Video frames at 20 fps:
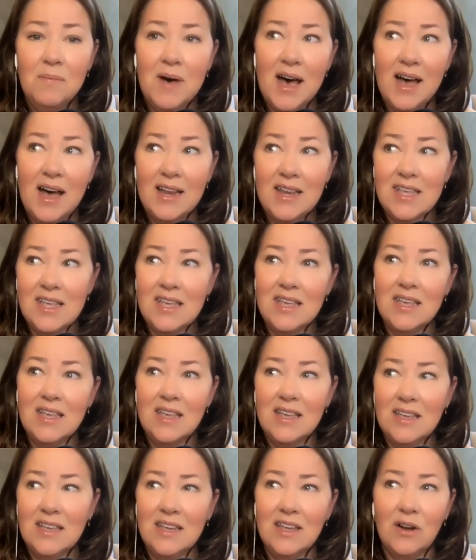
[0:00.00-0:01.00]

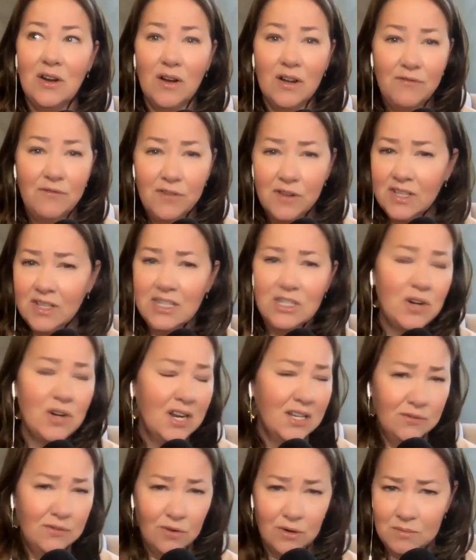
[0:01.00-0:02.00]
body, you know, a fully
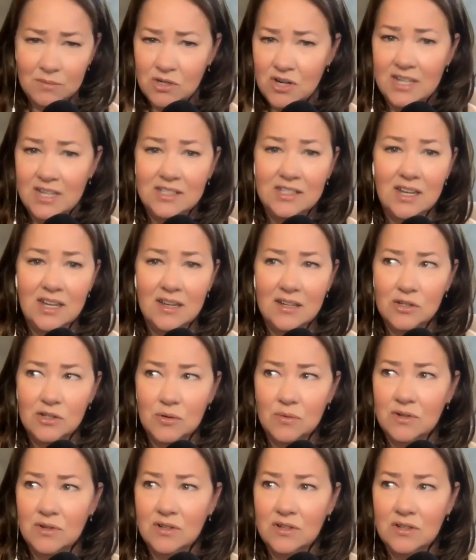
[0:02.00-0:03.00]
transformed
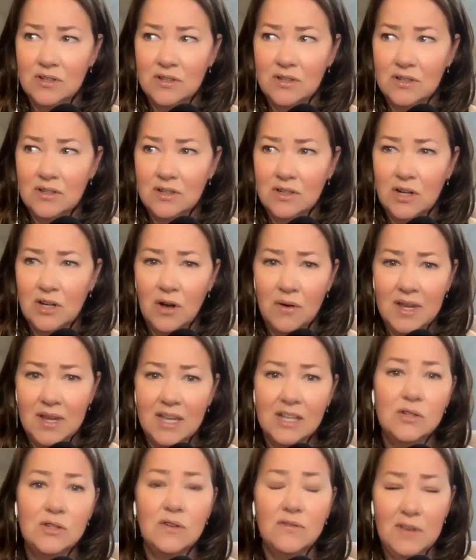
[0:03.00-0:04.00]
transsexual going
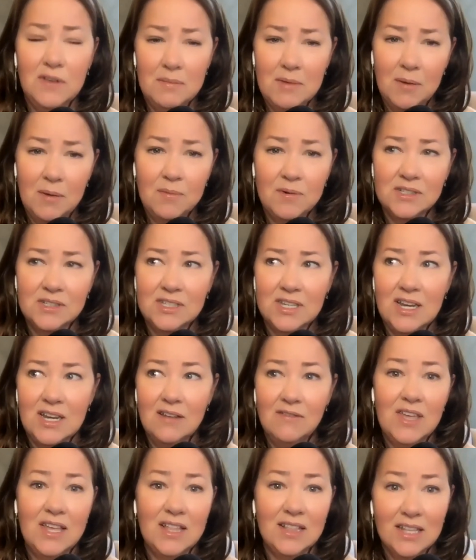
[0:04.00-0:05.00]
into a female prison
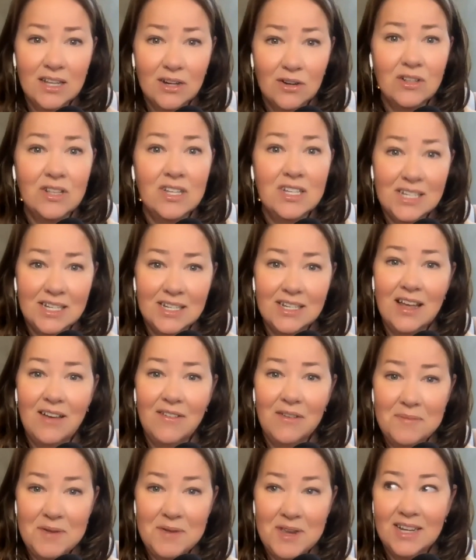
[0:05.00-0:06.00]
if they literally didn't
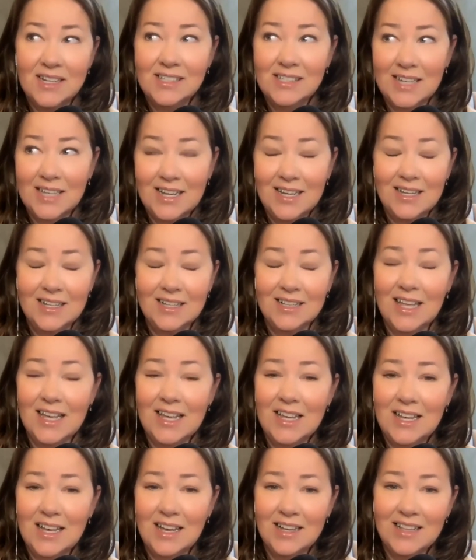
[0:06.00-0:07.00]
have a penis, like
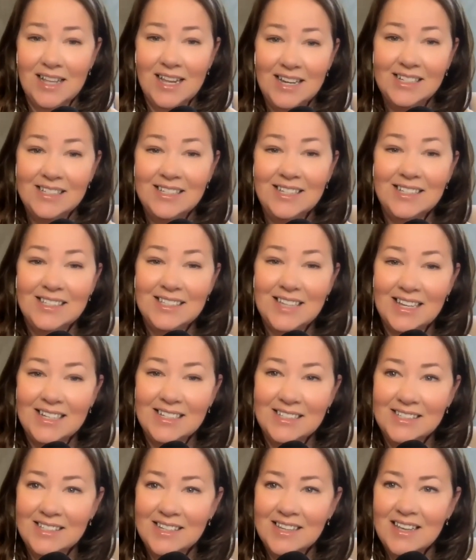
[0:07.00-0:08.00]
Lady C
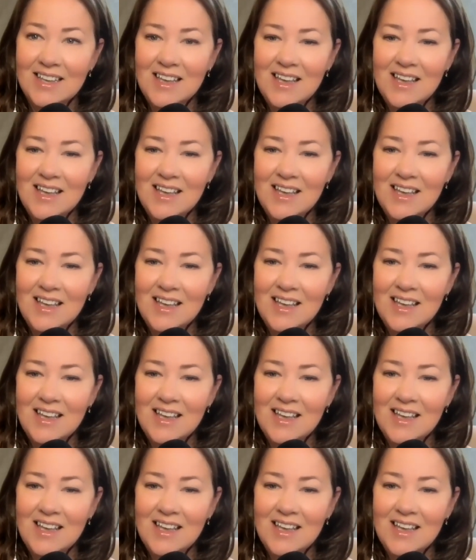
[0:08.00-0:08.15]
says.